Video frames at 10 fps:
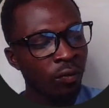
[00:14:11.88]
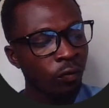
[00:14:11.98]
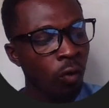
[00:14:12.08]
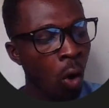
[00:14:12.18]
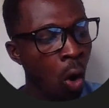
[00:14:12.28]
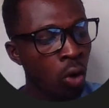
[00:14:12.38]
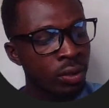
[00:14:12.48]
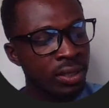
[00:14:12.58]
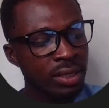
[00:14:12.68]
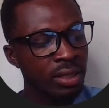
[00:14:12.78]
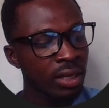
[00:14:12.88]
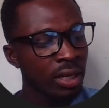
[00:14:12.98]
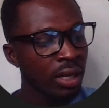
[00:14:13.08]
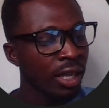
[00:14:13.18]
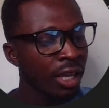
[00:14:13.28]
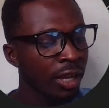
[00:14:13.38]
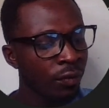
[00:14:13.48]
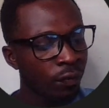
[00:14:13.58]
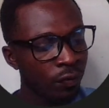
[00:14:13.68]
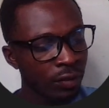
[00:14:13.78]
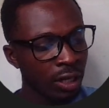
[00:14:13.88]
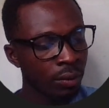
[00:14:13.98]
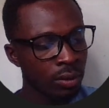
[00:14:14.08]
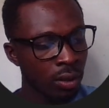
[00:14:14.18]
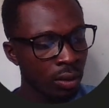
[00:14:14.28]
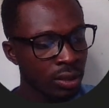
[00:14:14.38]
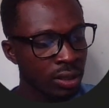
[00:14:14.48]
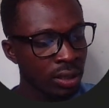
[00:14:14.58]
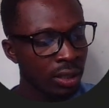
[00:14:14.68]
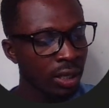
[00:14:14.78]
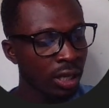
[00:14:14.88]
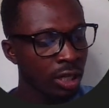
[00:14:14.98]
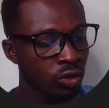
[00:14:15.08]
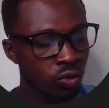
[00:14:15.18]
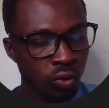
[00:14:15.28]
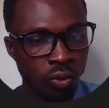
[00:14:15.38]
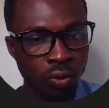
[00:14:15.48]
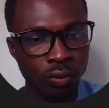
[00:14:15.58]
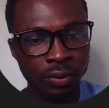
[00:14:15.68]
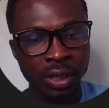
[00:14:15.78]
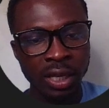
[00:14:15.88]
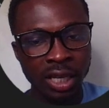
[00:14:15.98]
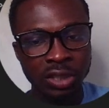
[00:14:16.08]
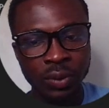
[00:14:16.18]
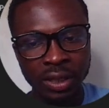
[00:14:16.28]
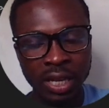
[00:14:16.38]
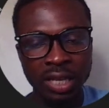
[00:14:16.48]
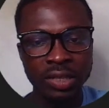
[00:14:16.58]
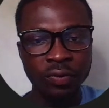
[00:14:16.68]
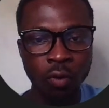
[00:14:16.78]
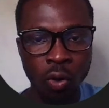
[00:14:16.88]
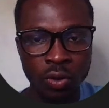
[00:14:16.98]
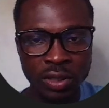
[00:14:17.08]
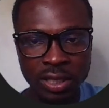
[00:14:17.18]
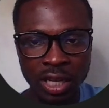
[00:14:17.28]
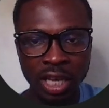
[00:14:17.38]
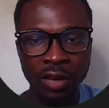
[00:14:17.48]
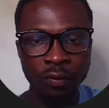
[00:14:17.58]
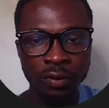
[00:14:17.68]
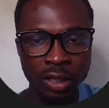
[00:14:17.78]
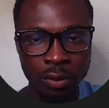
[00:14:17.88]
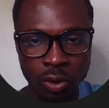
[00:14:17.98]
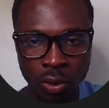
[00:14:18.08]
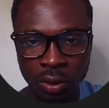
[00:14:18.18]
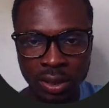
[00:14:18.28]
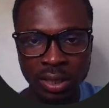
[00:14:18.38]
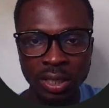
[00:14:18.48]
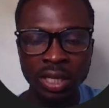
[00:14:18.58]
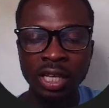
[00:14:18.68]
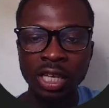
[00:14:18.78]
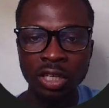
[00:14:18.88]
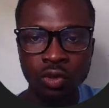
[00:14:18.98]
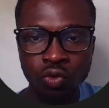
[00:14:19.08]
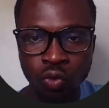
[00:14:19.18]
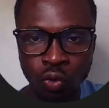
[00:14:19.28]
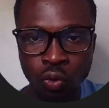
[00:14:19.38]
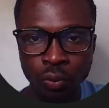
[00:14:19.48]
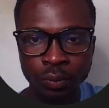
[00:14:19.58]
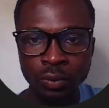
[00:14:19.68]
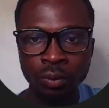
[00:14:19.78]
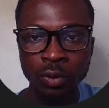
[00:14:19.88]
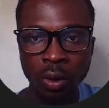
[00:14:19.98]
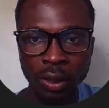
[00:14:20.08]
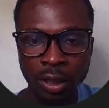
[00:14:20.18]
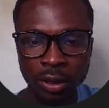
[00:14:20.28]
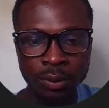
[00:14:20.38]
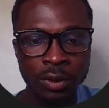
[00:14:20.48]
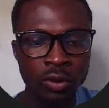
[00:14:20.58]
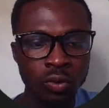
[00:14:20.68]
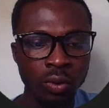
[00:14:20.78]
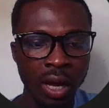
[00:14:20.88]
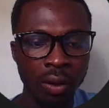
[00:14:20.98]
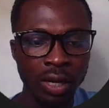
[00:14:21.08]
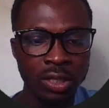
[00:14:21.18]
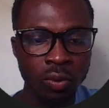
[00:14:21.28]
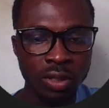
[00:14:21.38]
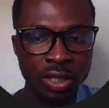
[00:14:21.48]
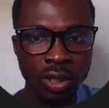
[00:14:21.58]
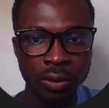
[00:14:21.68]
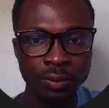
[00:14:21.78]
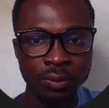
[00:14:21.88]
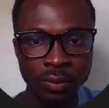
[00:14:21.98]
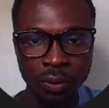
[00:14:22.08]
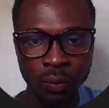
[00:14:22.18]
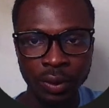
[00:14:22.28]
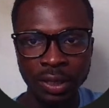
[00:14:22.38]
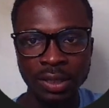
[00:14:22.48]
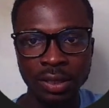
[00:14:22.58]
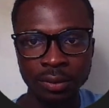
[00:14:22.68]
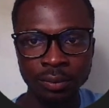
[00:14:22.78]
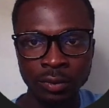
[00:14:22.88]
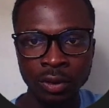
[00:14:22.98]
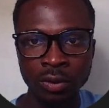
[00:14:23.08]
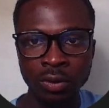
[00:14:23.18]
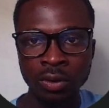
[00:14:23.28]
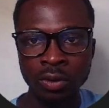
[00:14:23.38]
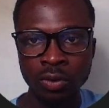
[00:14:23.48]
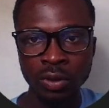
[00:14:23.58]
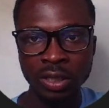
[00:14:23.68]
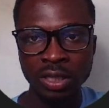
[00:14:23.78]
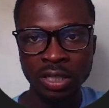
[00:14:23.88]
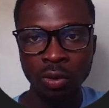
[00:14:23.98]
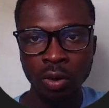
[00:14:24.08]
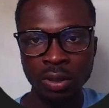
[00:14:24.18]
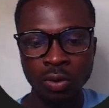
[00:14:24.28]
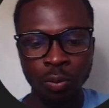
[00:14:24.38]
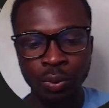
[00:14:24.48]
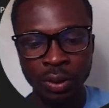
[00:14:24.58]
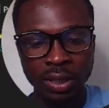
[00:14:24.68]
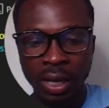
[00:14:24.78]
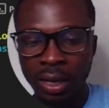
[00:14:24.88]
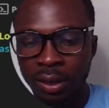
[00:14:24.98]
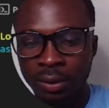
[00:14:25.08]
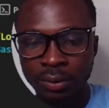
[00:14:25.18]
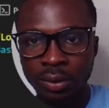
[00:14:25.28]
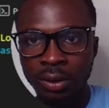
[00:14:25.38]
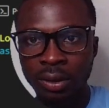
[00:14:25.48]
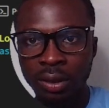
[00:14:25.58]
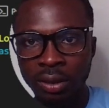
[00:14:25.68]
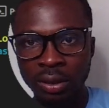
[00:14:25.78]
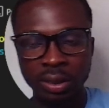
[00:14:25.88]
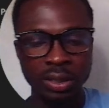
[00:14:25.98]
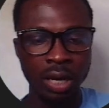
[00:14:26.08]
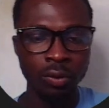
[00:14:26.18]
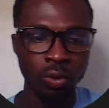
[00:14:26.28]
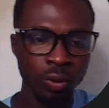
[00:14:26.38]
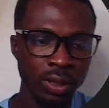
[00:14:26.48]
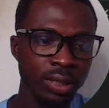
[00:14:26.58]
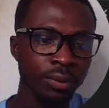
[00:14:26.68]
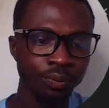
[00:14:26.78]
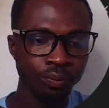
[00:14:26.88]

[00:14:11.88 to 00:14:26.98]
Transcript: false if the result is true. It returns false if the result is true. Okay, so now let's continue with it. So this is the NOT operator. This is how we do it.